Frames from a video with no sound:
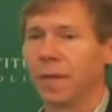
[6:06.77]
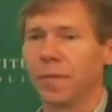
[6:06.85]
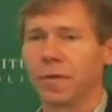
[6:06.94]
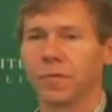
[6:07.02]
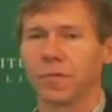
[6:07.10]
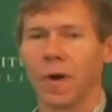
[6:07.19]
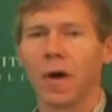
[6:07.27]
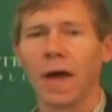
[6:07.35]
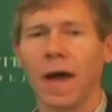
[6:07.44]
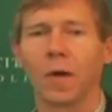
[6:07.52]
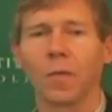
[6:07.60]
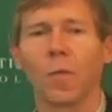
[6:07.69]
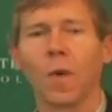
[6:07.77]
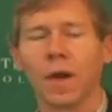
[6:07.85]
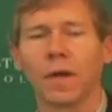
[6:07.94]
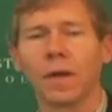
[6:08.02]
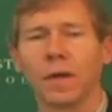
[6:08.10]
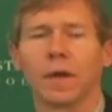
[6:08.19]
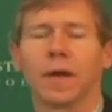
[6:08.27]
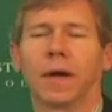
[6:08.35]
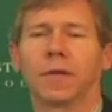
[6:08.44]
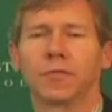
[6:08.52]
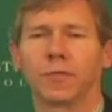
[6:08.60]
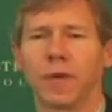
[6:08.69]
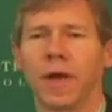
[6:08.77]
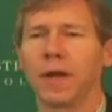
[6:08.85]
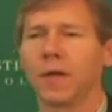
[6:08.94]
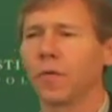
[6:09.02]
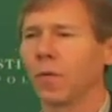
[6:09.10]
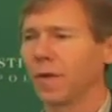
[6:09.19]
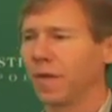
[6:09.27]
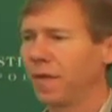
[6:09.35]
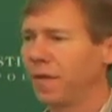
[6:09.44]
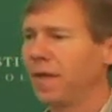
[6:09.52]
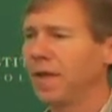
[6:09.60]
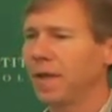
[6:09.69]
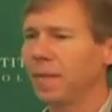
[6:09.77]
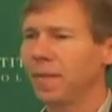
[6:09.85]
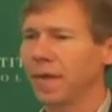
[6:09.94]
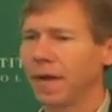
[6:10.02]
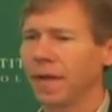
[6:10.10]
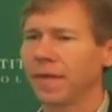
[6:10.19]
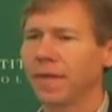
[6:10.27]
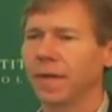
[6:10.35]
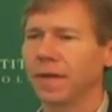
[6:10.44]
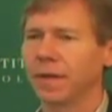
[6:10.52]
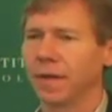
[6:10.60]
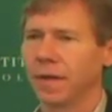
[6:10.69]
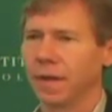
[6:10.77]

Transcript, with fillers: but draw out one uh, trend or theme that I think